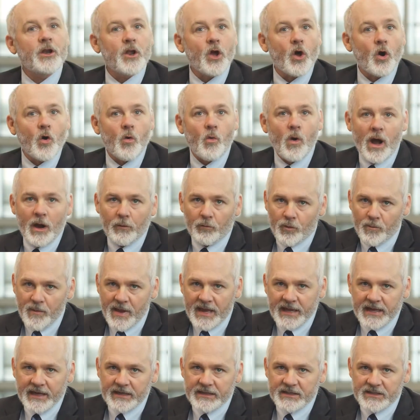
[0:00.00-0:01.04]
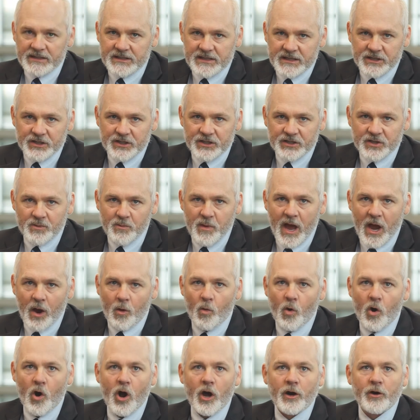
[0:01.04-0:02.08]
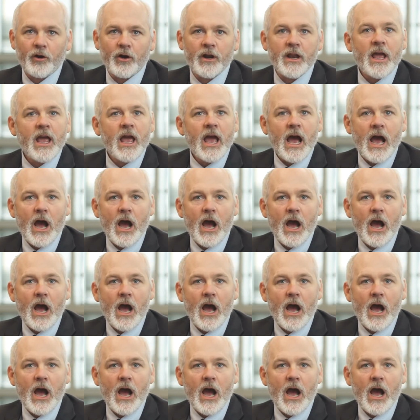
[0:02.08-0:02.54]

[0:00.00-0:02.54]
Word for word: to know why we're making decisions about water and